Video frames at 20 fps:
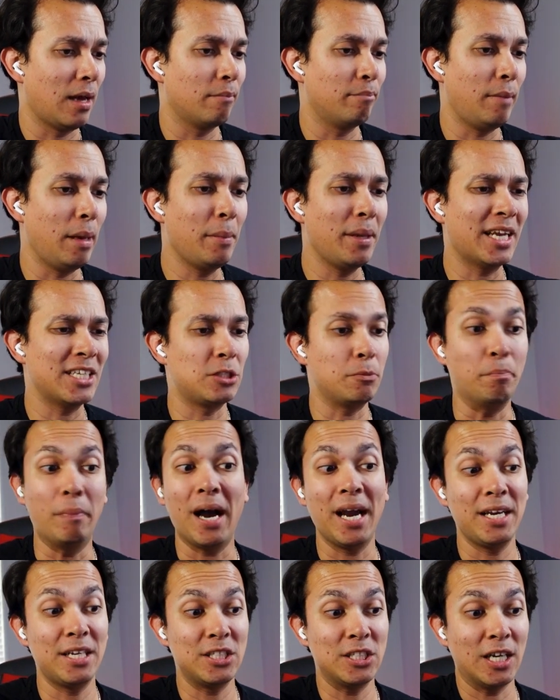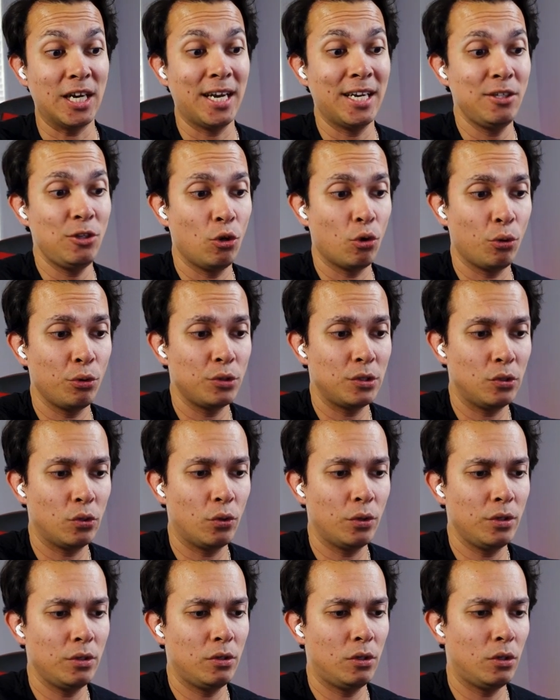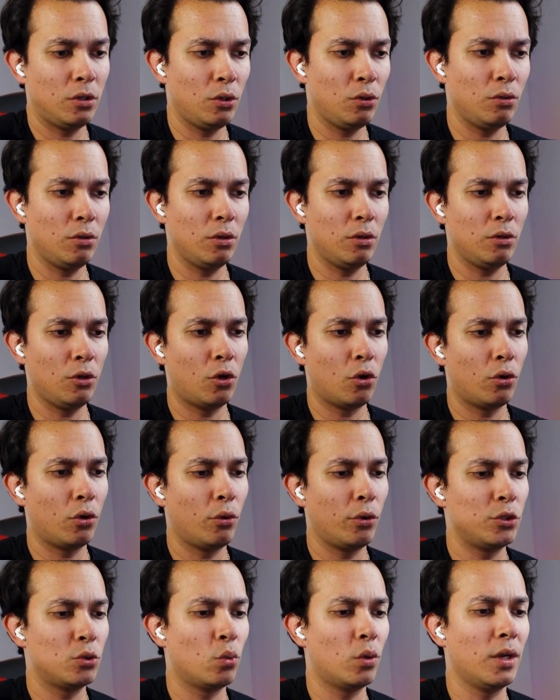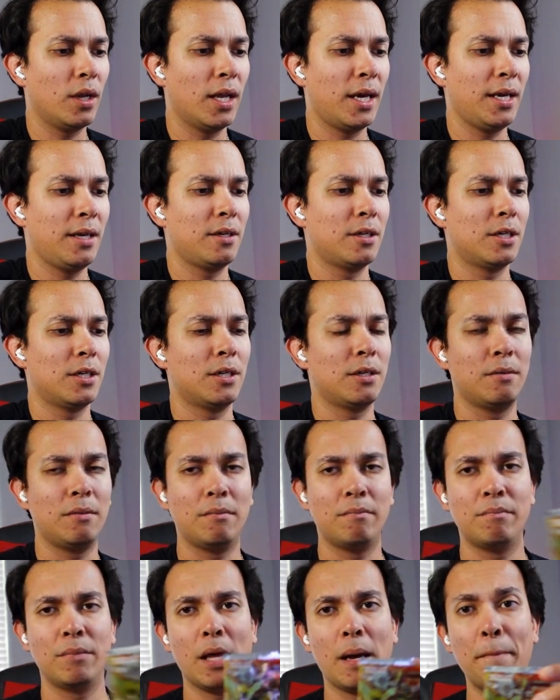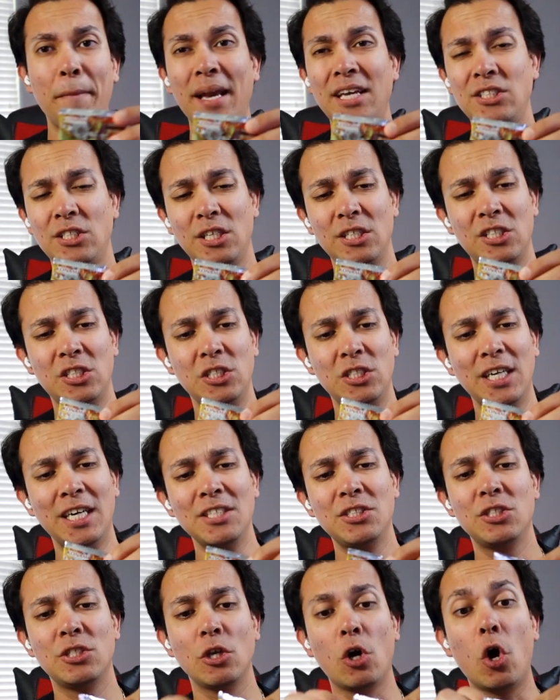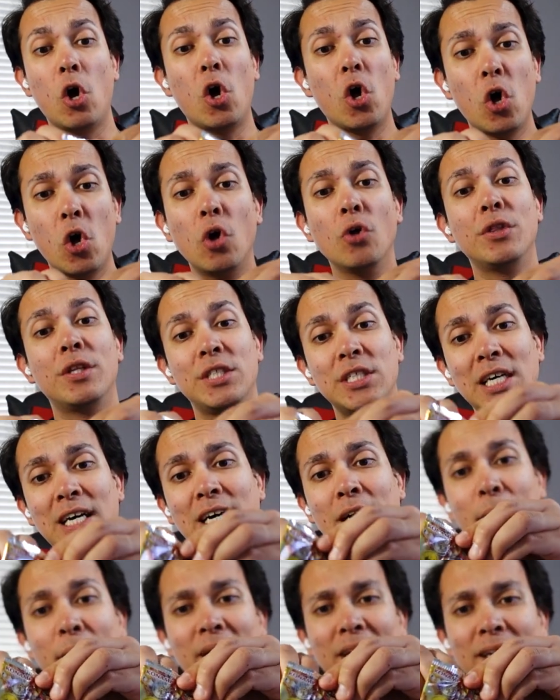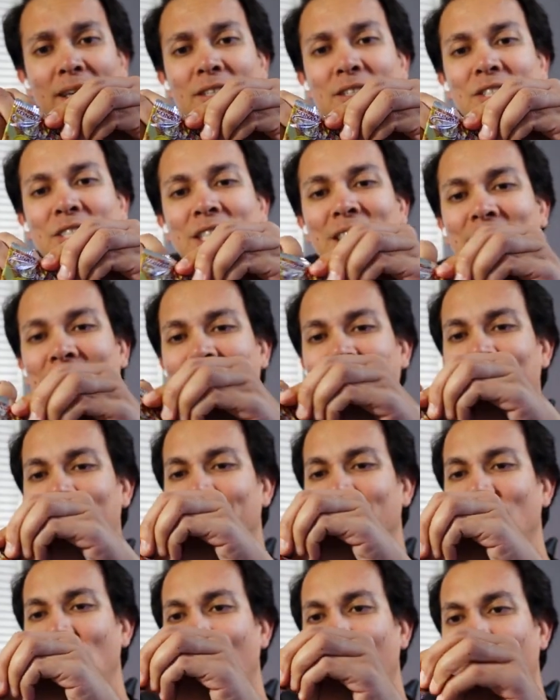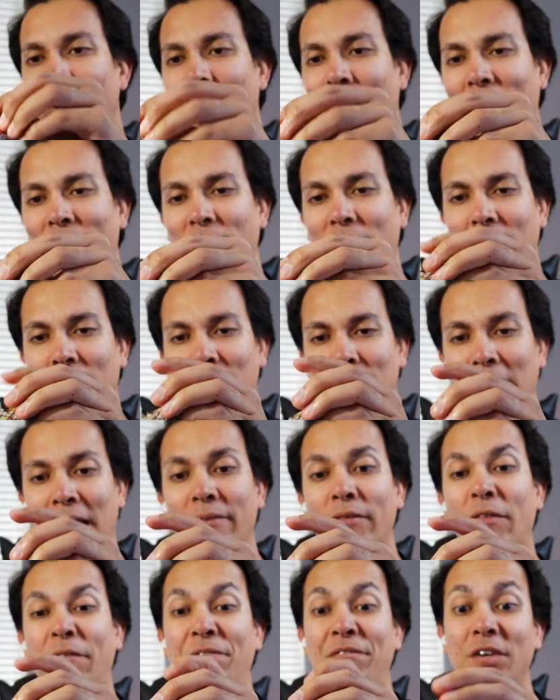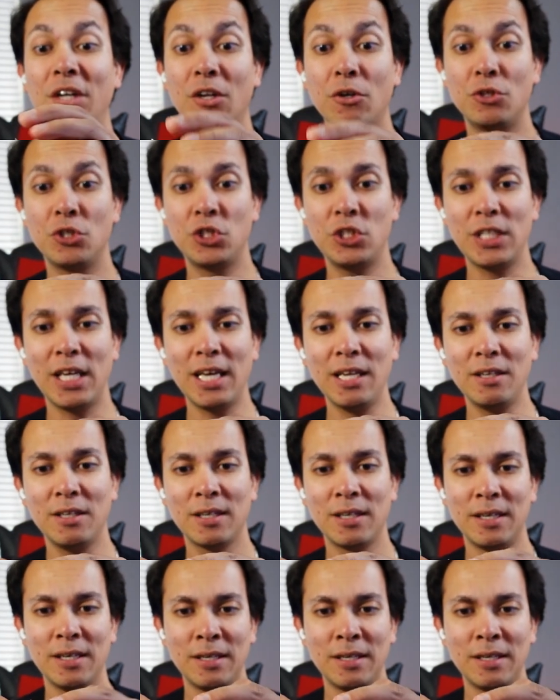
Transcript: maybe that's by design. You don't always want like amazing sets all the time, I guess. You have like kind of a filler set,